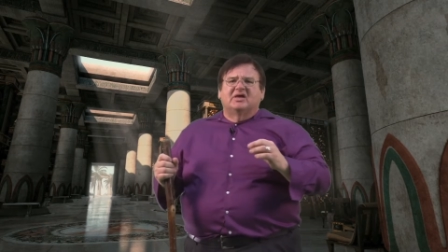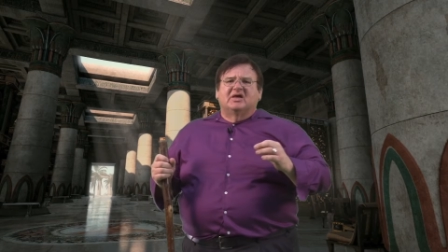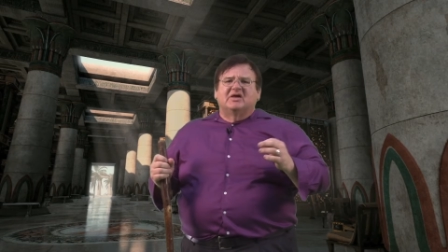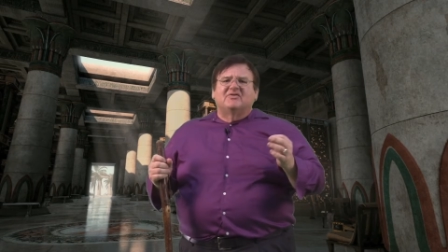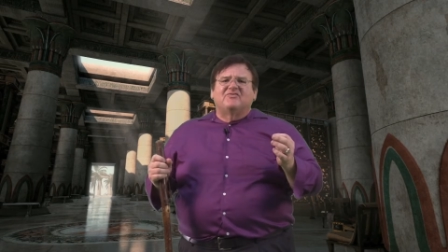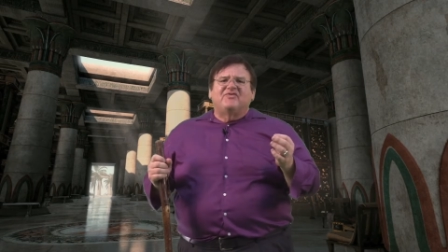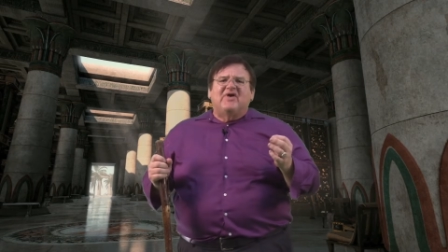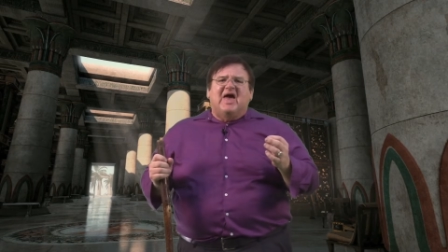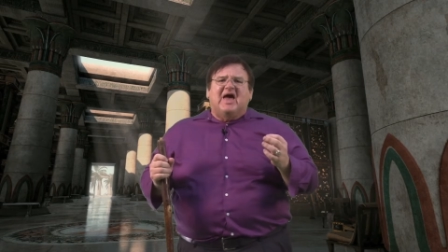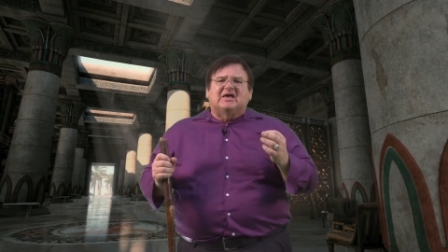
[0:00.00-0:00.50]

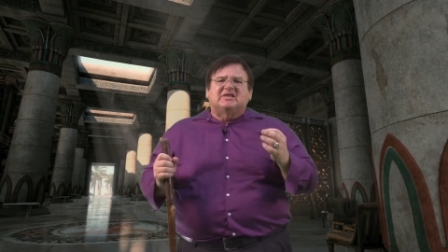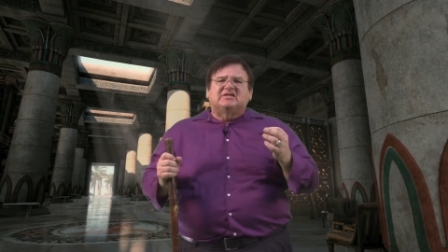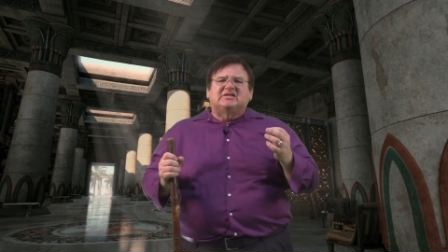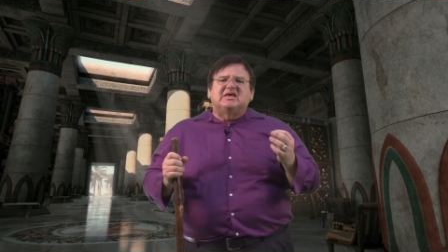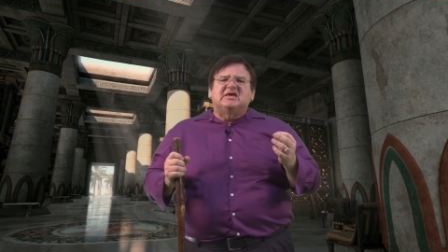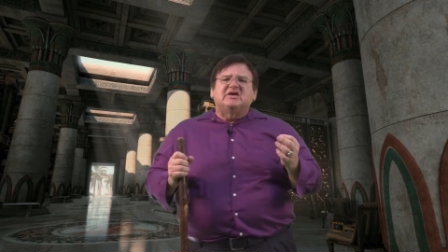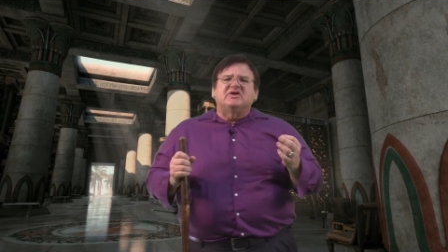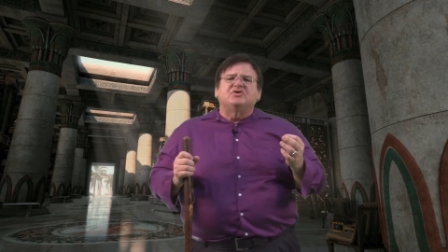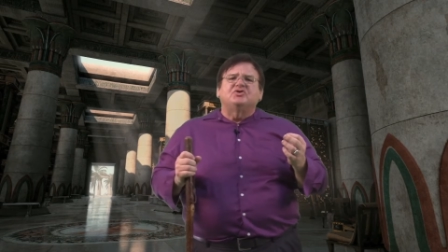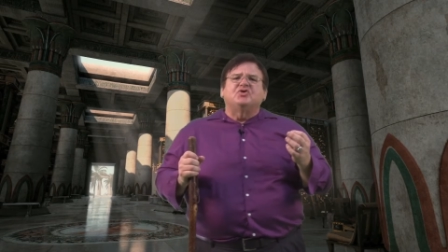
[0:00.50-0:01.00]
in fact,
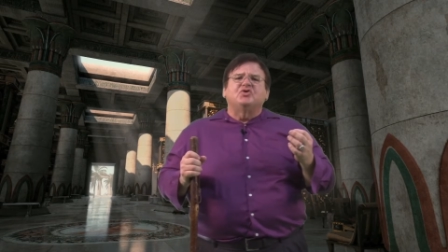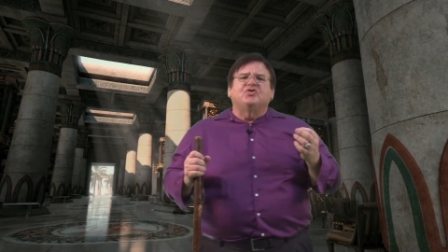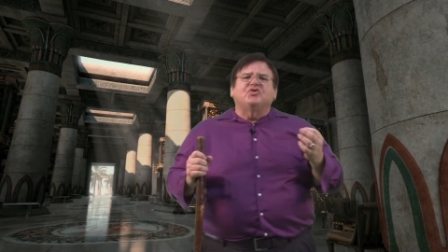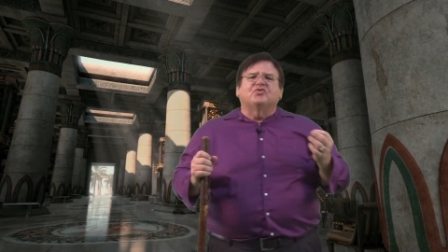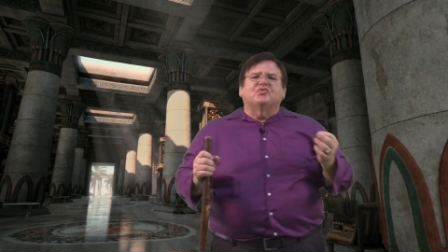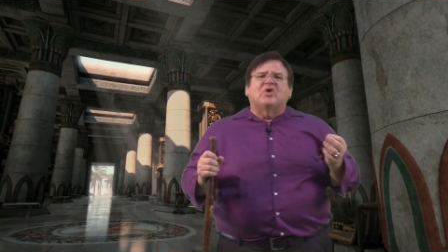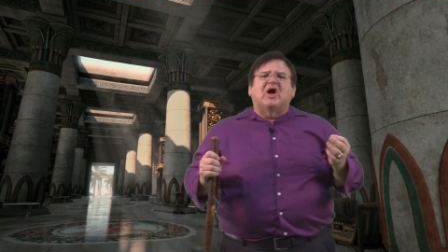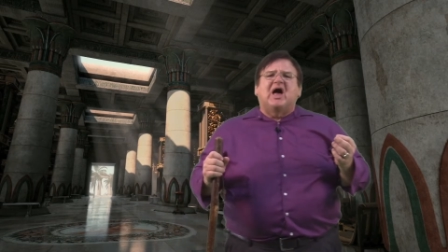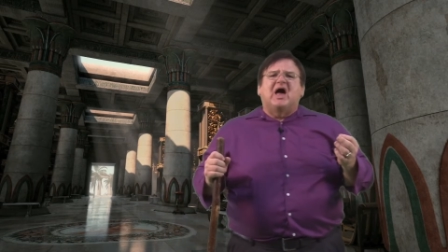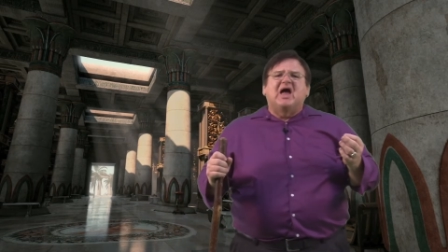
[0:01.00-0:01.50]
seeking to
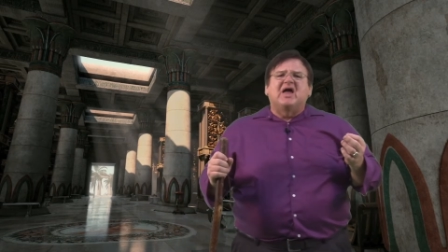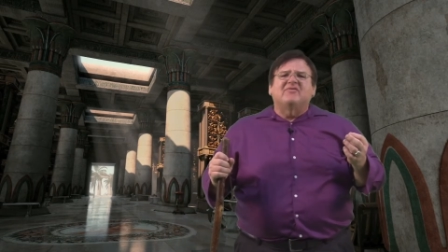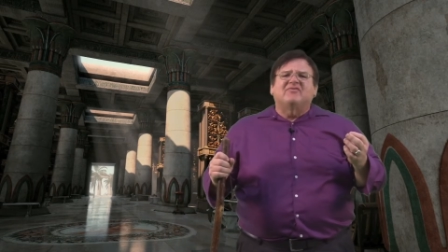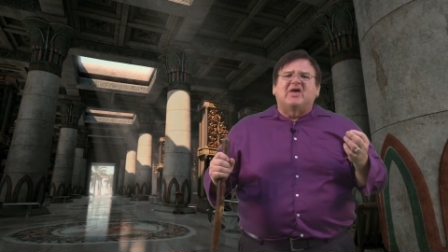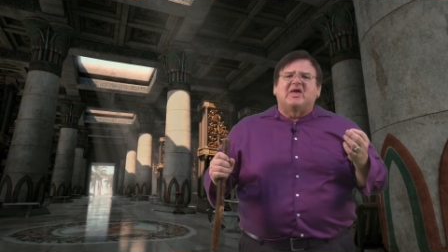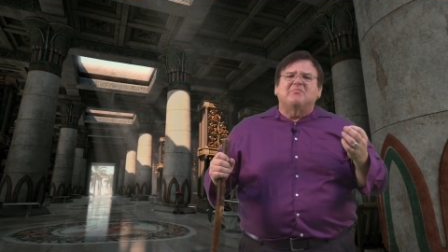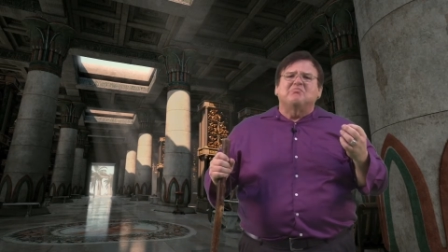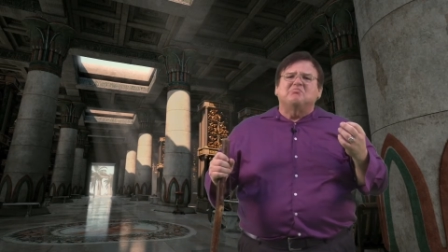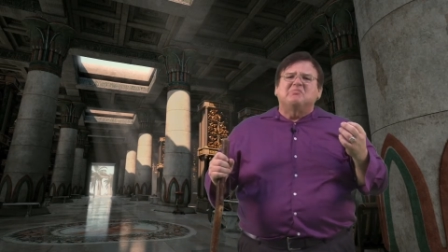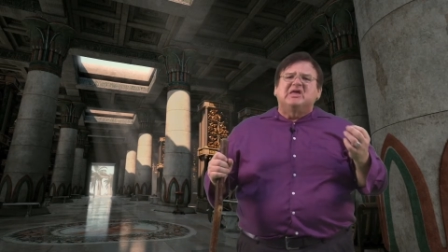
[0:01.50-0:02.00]
thrive
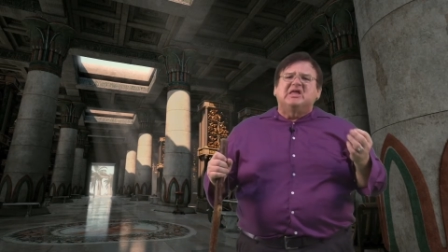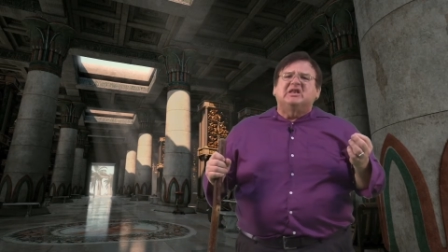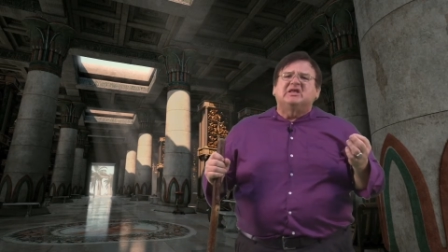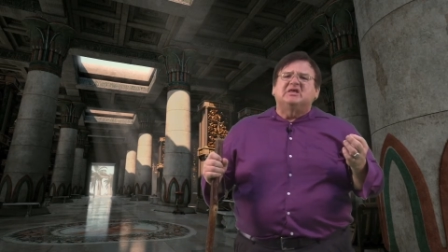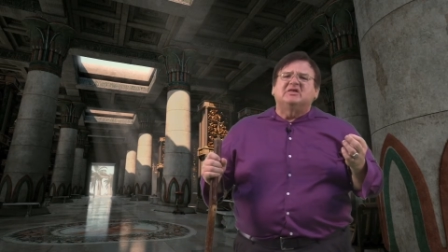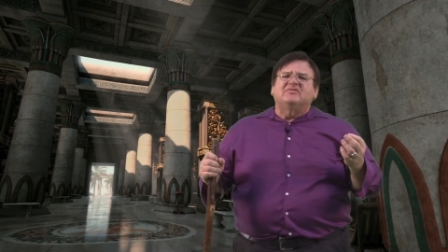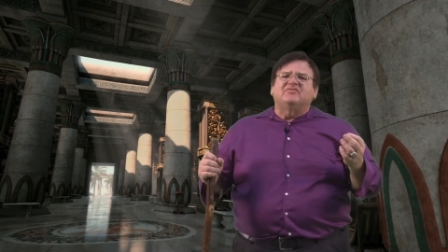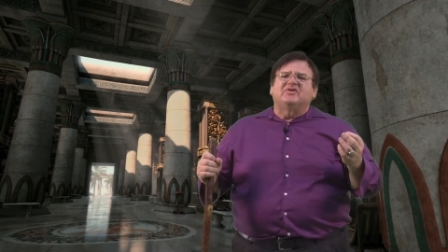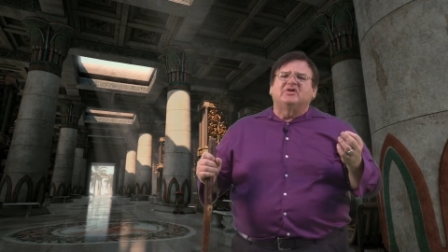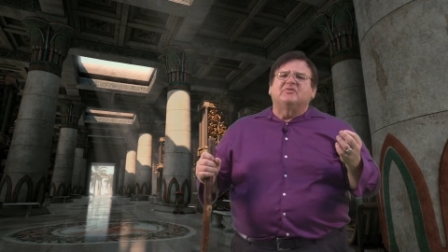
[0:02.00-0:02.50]
and
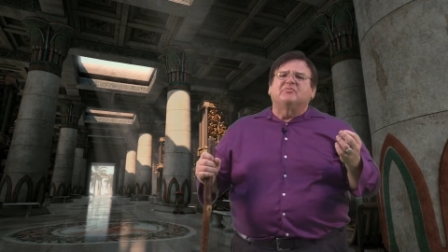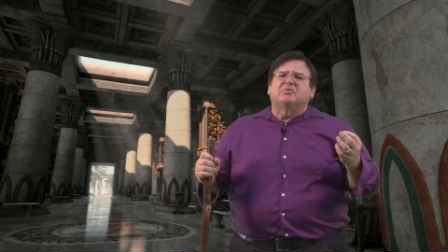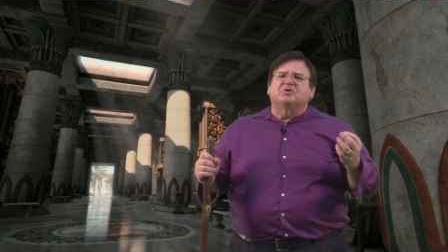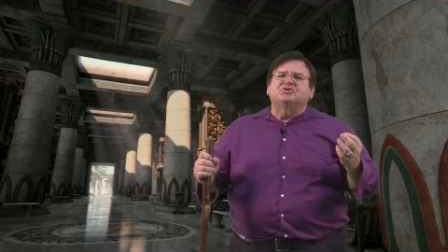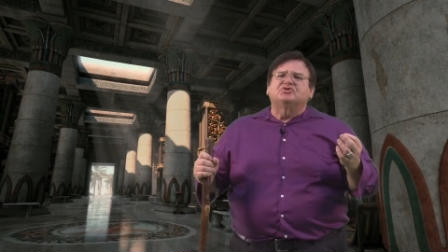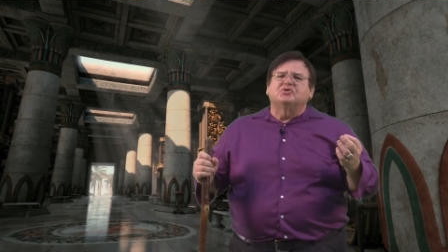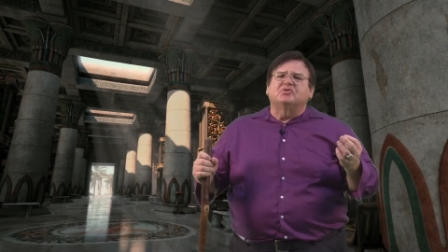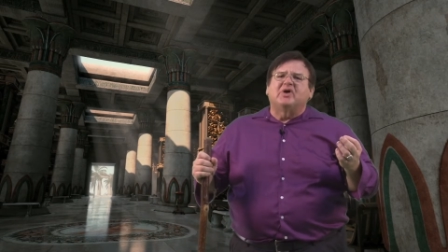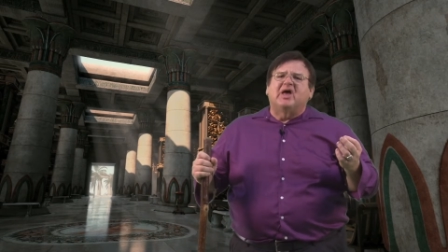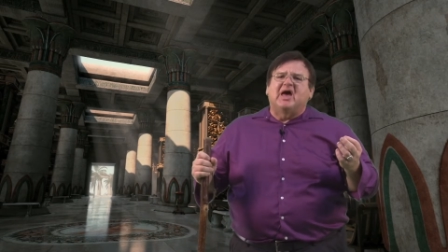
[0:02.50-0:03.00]
meaningfully
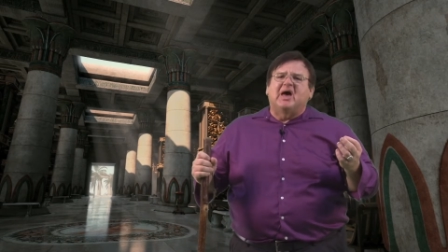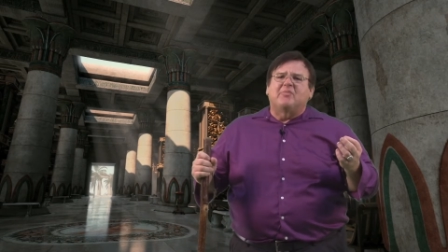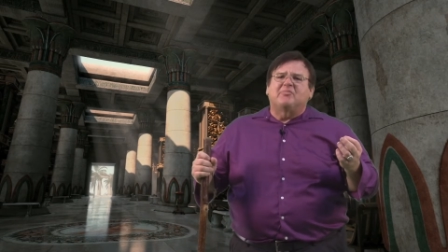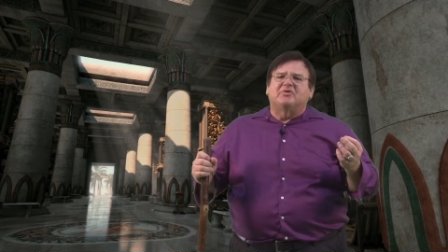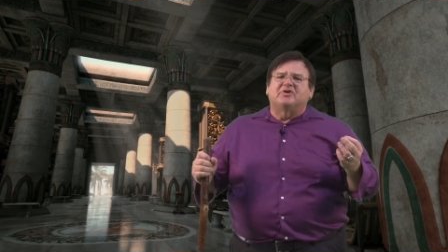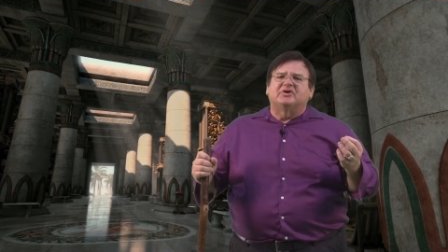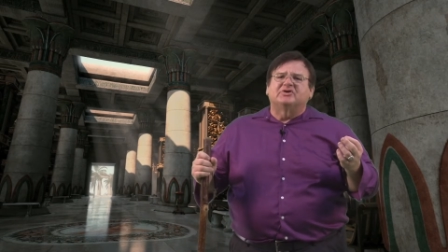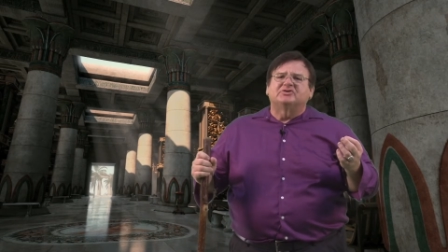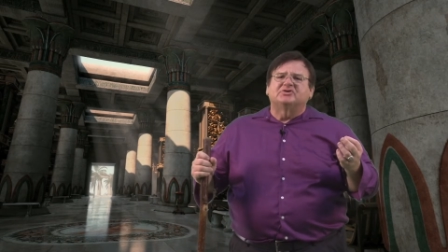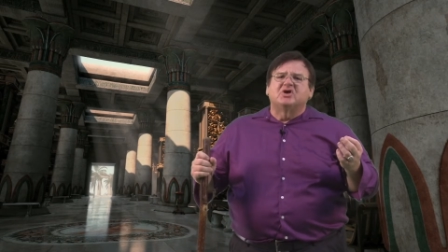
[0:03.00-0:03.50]
pursue
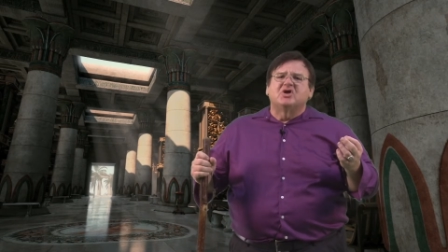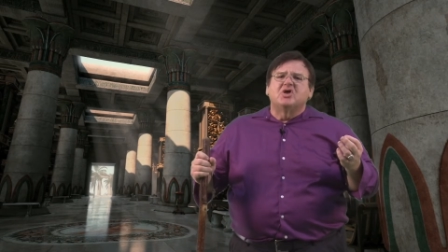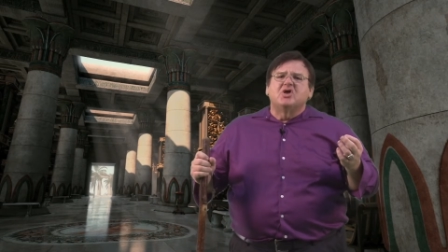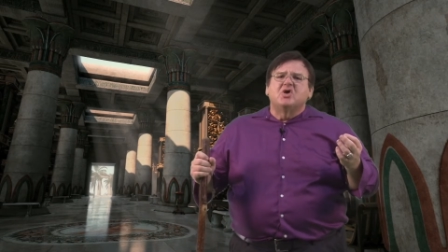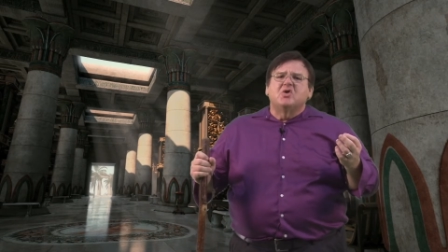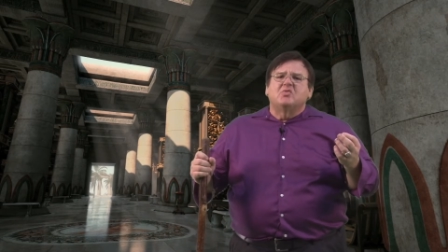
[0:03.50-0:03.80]
happiness,